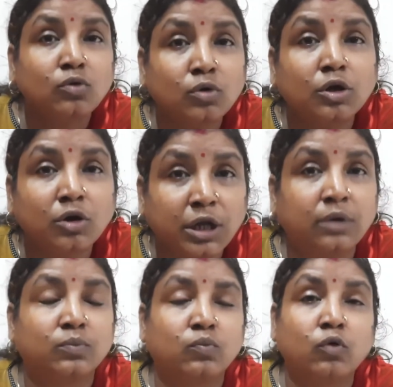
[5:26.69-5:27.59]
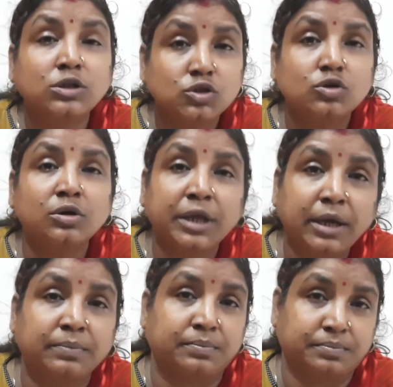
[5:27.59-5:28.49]
know your name. What's your
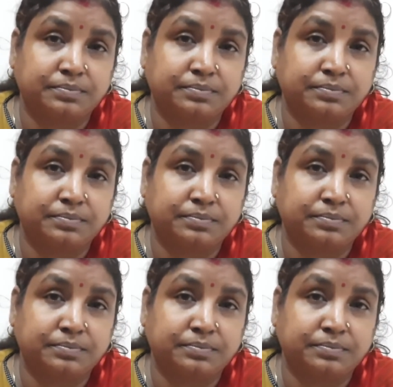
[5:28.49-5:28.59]
name?"